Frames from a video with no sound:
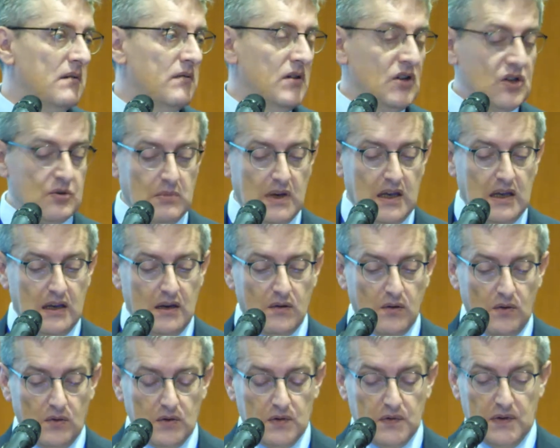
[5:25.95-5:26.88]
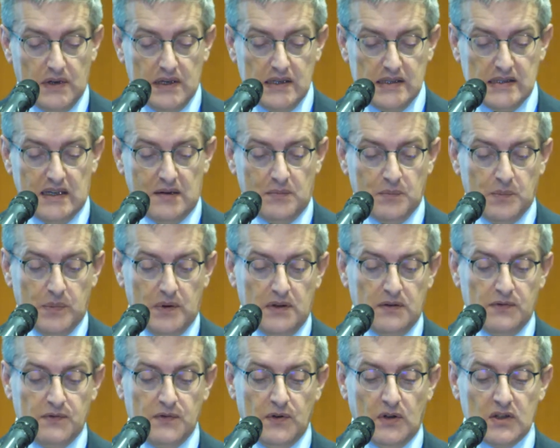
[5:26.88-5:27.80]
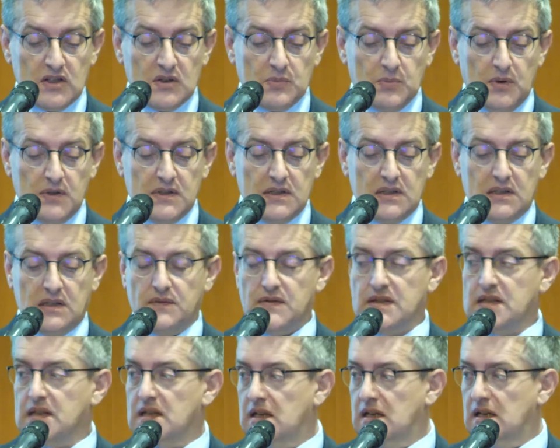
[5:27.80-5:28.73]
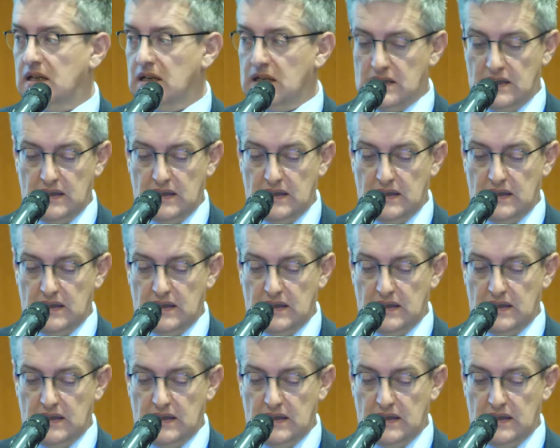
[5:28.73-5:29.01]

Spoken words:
which may include, for example, false positive screening